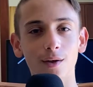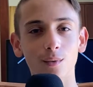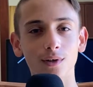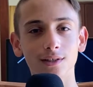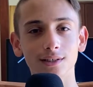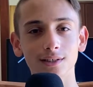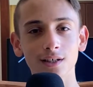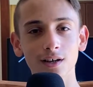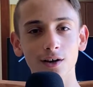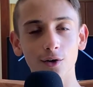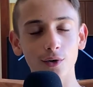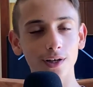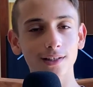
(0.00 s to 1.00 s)
was
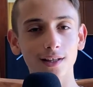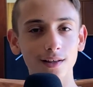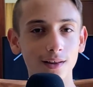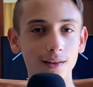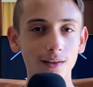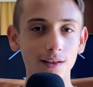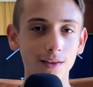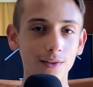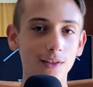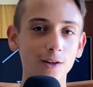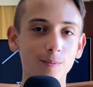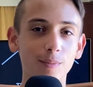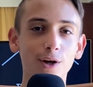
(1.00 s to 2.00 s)
written in
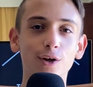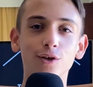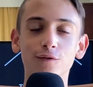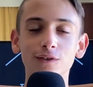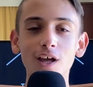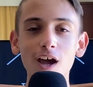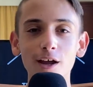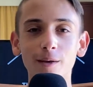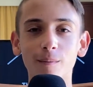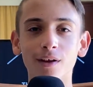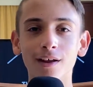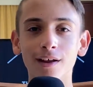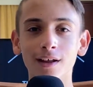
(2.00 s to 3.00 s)
that period of time?